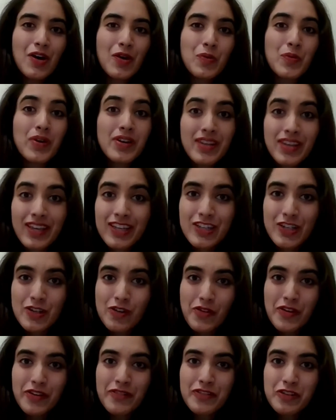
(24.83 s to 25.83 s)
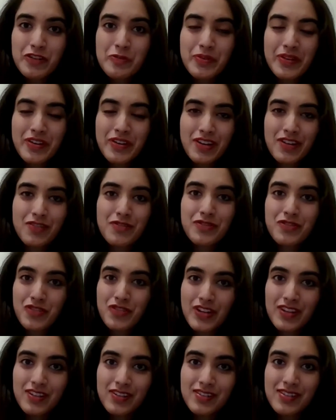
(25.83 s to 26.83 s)
working in Deloitte for a period of
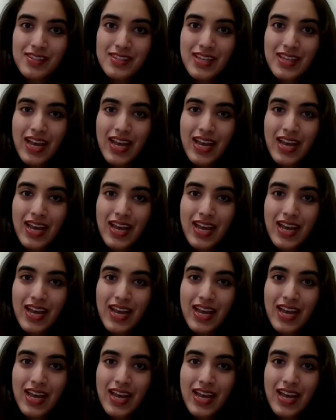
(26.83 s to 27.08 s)
3 years.